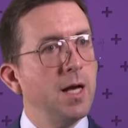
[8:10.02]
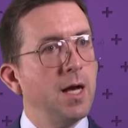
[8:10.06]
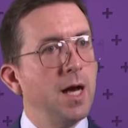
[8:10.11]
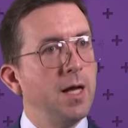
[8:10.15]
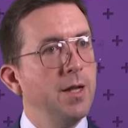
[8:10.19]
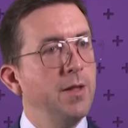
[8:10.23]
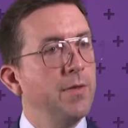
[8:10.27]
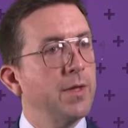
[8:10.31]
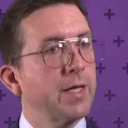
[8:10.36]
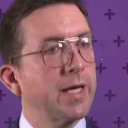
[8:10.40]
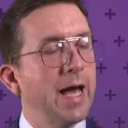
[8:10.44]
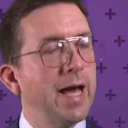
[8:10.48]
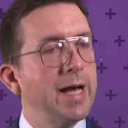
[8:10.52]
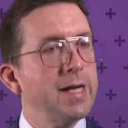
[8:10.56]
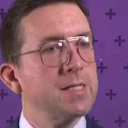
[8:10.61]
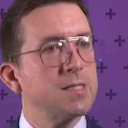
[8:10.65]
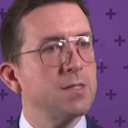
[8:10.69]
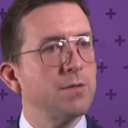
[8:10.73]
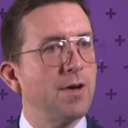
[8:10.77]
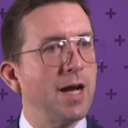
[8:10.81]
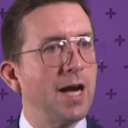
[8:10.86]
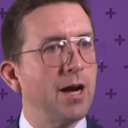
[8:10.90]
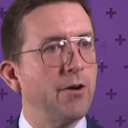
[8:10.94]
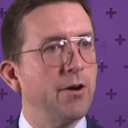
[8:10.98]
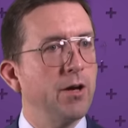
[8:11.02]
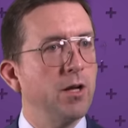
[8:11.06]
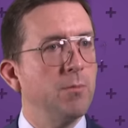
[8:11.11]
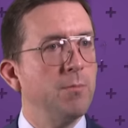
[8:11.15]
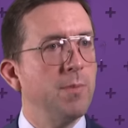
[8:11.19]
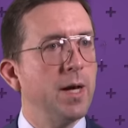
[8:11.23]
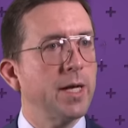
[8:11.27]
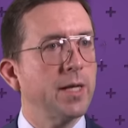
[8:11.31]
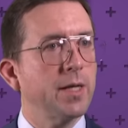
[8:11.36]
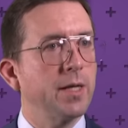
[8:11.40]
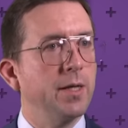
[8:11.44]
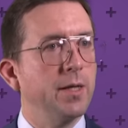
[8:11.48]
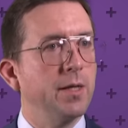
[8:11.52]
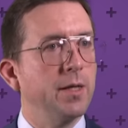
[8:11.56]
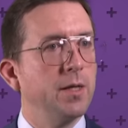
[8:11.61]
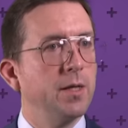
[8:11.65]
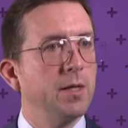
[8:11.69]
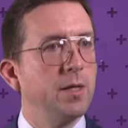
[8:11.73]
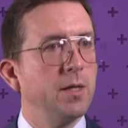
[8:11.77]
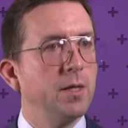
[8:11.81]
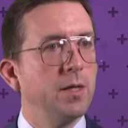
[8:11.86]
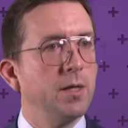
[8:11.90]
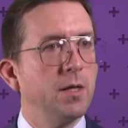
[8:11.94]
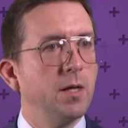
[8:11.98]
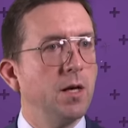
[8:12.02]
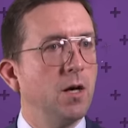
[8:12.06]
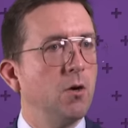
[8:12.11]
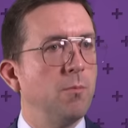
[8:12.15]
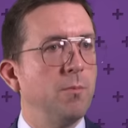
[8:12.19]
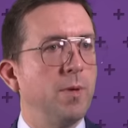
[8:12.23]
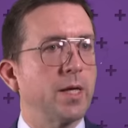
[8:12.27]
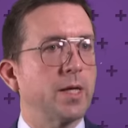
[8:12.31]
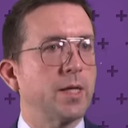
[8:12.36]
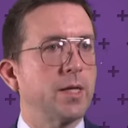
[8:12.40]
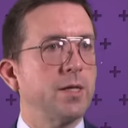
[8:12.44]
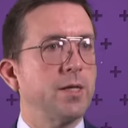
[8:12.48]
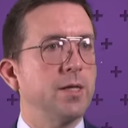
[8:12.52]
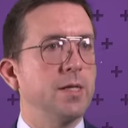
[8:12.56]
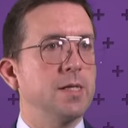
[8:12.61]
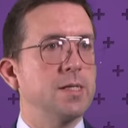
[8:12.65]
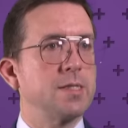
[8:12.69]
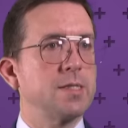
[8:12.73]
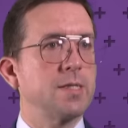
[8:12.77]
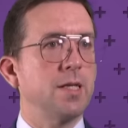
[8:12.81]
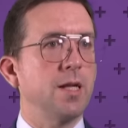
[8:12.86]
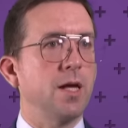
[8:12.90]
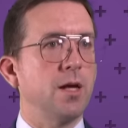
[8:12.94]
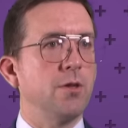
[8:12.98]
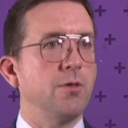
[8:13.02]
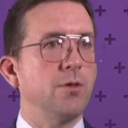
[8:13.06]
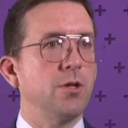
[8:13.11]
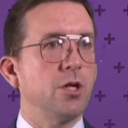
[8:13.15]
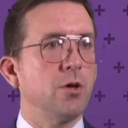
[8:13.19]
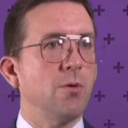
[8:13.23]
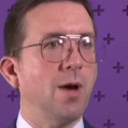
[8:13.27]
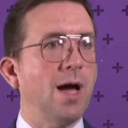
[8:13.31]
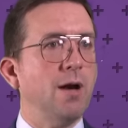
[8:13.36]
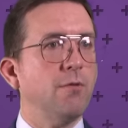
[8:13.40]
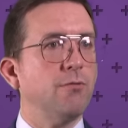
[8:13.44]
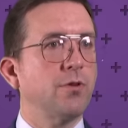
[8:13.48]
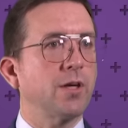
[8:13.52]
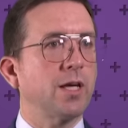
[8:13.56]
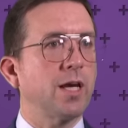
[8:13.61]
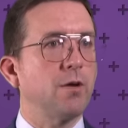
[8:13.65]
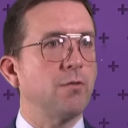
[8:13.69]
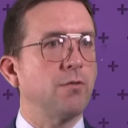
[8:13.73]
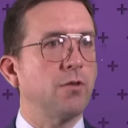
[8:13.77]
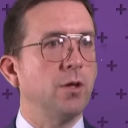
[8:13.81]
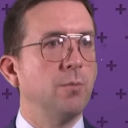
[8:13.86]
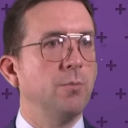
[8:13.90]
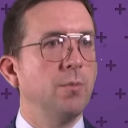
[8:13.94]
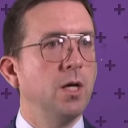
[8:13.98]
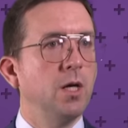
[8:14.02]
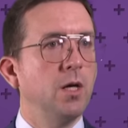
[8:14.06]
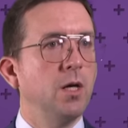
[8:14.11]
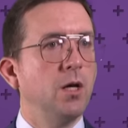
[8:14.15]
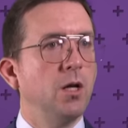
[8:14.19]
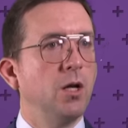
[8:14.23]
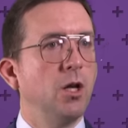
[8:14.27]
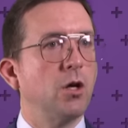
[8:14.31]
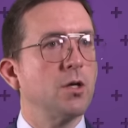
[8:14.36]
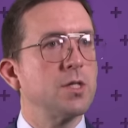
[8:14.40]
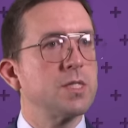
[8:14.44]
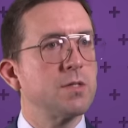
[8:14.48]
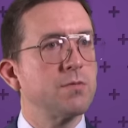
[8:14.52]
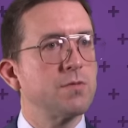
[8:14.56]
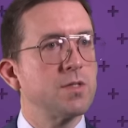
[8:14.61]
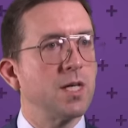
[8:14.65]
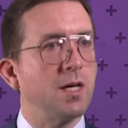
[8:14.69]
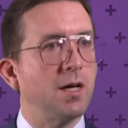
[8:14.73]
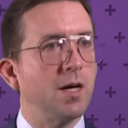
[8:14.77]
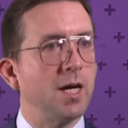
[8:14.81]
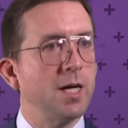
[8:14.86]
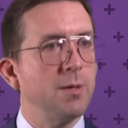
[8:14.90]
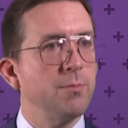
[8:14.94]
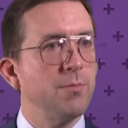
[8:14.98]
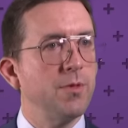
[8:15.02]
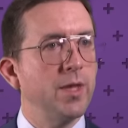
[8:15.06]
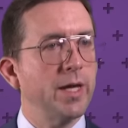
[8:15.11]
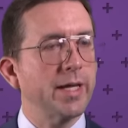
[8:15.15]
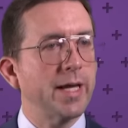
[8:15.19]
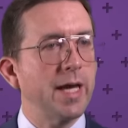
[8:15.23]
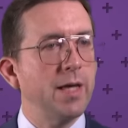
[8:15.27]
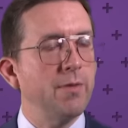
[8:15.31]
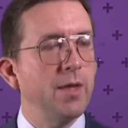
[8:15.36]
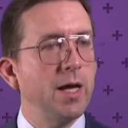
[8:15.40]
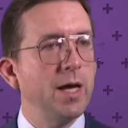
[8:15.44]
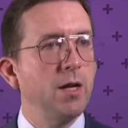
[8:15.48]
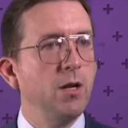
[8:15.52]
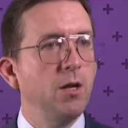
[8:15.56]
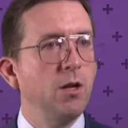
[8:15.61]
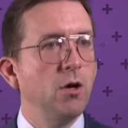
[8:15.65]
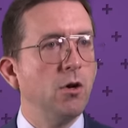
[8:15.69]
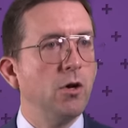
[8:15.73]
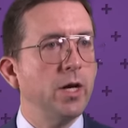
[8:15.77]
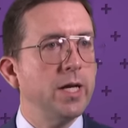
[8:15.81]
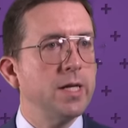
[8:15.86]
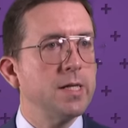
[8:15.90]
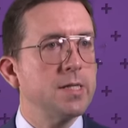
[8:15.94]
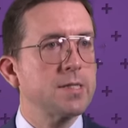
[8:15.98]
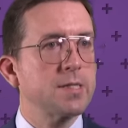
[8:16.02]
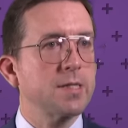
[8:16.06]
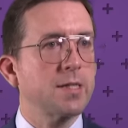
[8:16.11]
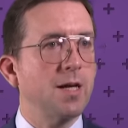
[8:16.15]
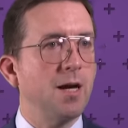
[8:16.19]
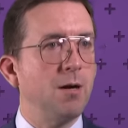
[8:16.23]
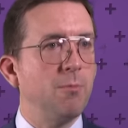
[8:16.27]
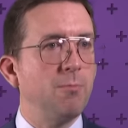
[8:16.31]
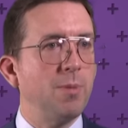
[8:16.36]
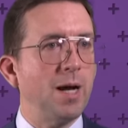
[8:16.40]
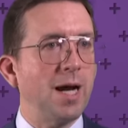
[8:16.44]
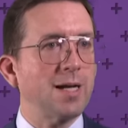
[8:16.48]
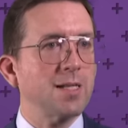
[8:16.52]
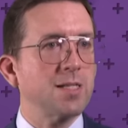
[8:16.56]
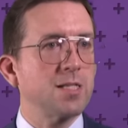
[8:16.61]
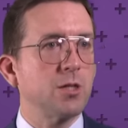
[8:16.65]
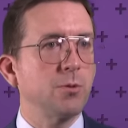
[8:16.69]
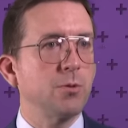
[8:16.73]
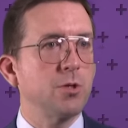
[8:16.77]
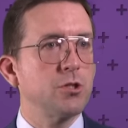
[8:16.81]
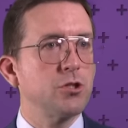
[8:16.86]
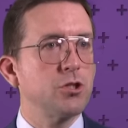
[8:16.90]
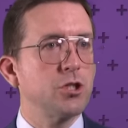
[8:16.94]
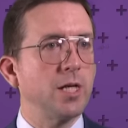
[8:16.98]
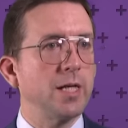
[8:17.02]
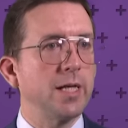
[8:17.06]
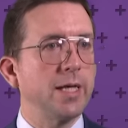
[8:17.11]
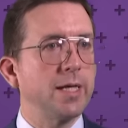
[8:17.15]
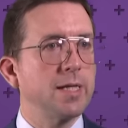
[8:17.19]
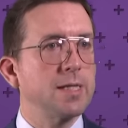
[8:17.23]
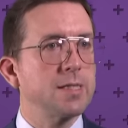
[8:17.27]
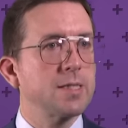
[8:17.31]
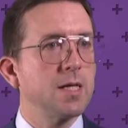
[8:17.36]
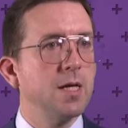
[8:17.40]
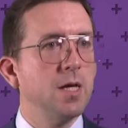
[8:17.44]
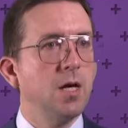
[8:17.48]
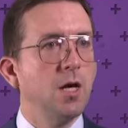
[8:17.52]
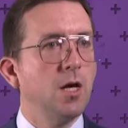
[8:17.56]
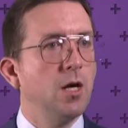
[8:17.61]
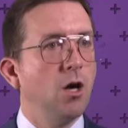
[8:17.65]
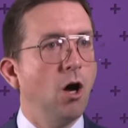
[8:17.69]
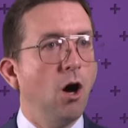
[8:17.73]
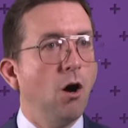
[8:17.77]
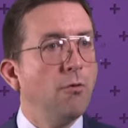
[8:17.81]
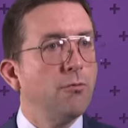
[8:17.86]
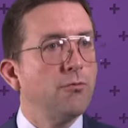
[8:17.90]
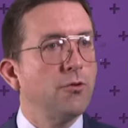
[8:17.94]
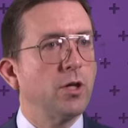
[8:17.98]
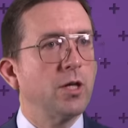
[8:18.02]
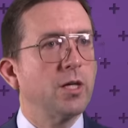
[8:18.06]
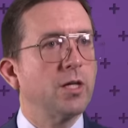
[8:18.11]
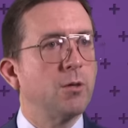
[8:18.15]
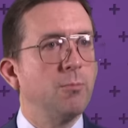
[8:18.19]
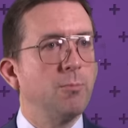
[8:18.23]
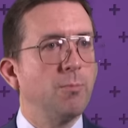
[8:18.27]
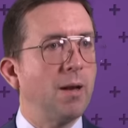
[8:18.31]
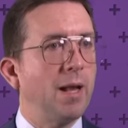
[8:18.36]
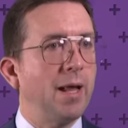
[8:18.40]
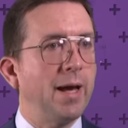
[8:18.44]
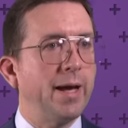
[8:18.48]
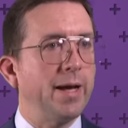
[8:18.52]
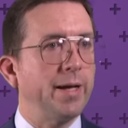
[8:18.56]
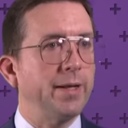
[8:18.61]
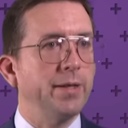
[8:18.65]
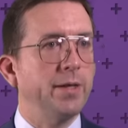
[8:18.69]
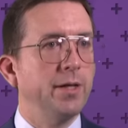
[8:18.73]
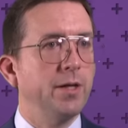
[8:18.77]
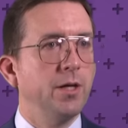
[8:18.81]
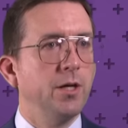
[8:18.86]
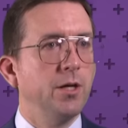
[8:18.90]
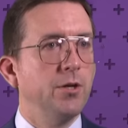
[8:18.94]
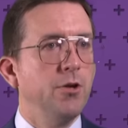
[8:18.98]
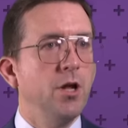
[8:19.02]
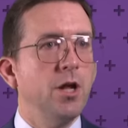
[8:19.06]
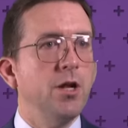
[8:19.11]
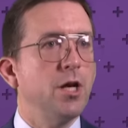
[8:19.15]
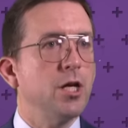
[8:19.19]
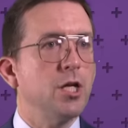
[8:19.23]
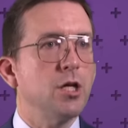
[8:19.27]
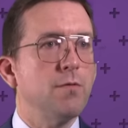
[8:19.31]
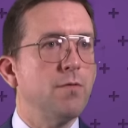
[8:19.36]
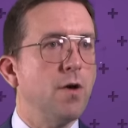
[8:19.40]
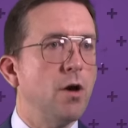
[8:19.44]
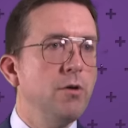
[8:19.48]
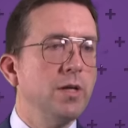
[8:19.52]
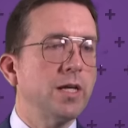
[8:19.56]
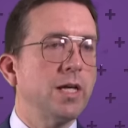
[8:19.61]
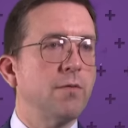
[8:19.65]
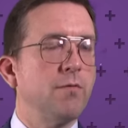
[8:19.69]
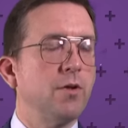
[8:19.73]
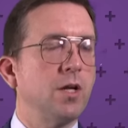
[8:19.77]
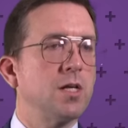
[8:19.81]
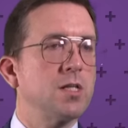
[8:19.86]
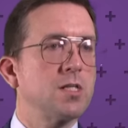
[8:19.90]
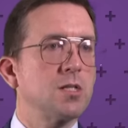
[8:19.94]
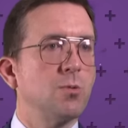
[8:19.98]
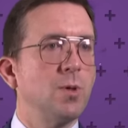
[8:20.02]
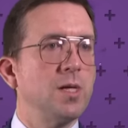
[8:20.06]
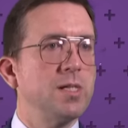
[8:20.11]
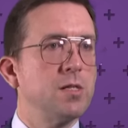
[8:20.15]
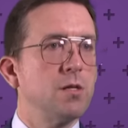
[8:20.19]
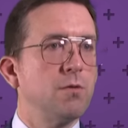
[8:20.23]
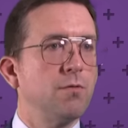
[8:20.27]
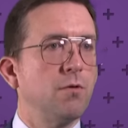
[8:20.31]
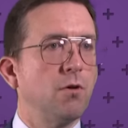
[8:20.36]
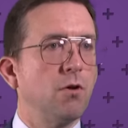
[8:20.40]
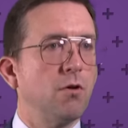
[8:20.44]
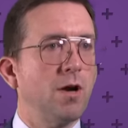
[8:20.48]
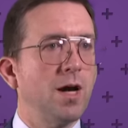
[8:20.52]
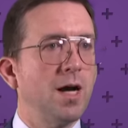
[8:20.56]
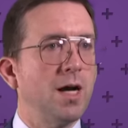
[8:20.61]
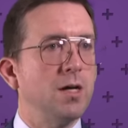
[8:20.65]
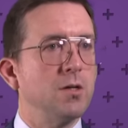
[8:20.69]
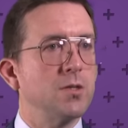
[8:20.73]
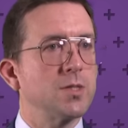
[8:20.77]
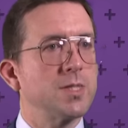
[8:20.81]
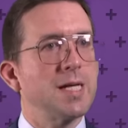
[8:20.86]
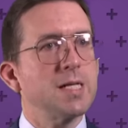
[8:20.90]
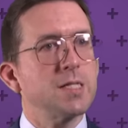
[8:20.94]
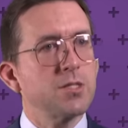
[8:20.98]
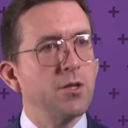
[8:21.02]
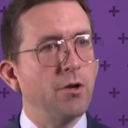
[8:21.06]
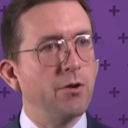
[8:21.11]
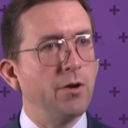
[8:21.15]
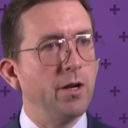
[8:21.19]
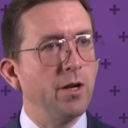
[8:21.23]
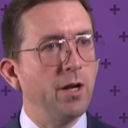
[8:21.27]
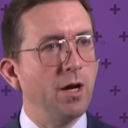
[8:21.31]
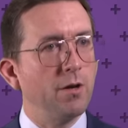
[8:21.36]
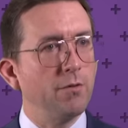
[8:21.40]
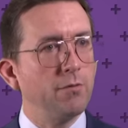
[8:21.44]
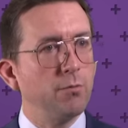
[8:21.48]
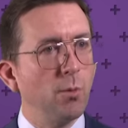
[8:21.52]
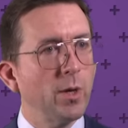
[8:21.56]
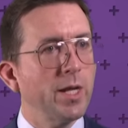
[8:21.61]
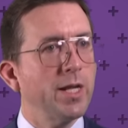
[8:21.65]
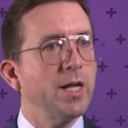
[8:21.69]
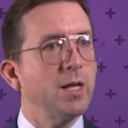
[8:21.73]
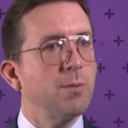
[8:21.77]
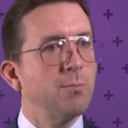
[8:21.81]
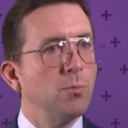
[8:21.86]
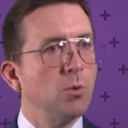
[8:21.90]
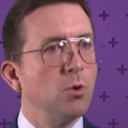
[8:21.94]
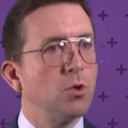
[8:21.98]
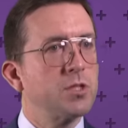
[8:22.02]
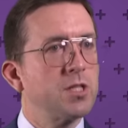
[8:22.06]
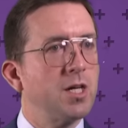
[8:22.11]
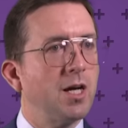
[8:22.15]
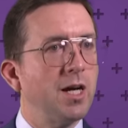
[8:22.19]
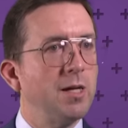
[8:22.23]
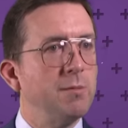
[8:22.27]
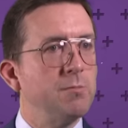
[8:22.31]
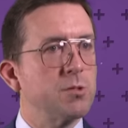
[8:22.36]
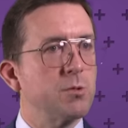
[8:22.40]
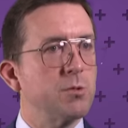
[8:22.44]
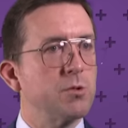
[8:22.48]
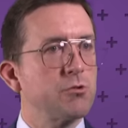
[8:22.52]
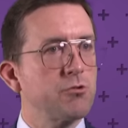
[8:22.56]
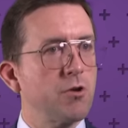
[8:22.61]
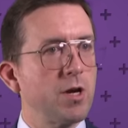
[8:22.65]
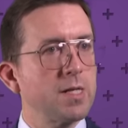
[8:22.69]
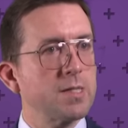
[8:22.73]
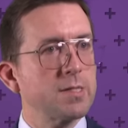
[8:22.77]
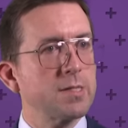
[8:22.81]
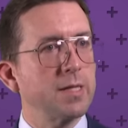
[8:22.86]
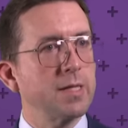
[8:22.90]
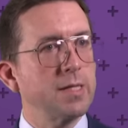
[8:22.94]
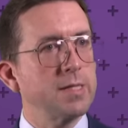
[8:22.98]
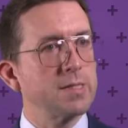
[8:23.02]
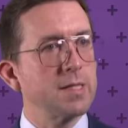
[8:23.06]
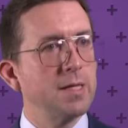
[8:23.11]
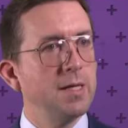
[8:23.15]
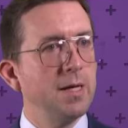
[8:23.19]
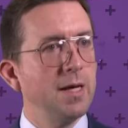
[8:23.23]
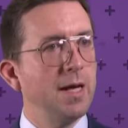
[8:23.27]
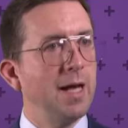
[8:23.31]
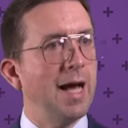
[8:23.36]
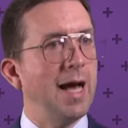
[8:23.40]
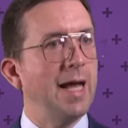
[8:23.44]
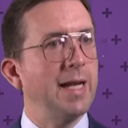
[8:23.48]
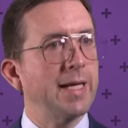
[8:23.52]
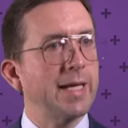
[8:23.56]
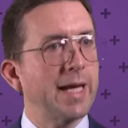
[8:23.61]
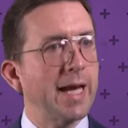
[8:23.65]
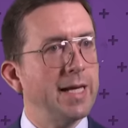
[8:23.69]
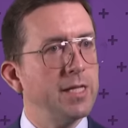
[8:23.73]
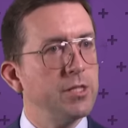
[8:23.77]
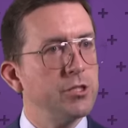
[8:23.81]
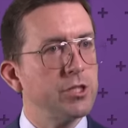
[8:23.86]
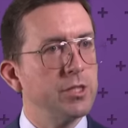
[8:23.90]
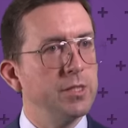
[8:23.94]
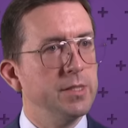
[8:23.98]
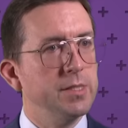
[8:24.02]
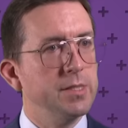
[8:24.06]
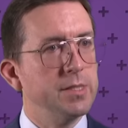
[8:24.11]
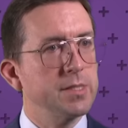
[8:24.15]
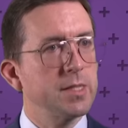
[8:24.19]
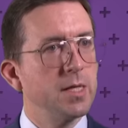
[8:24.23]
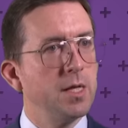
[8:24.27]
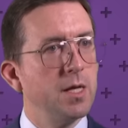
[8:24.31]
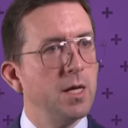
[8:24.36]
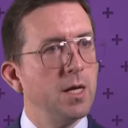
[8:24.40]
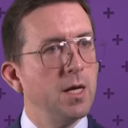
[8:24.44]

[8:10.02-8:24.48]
And in the case of Harry and Meghan, oh my goodness, you know, you have to give them lots of time. They get their lawyers to come back to you at shillings, often complain, no, no, you've only given us 24 hours. That's not enough. We need more time to address these allegations.